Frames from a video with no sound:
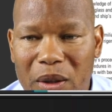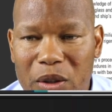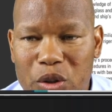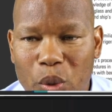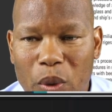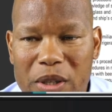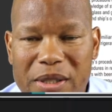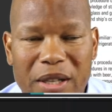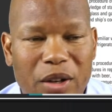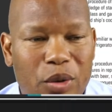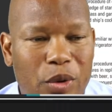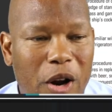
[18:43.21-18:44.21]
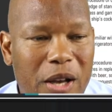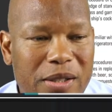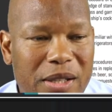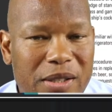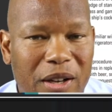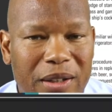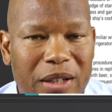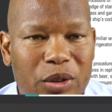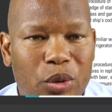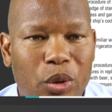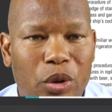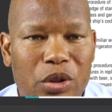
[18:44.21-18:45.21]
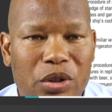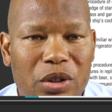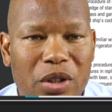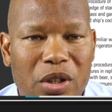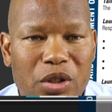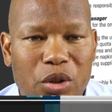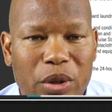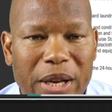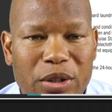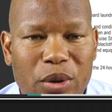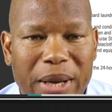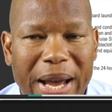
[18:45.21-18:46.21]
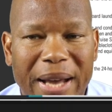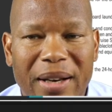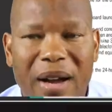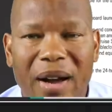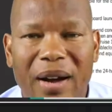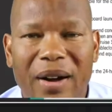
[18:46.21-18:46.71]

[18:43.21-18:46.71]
So what's the process of the cruise so that you can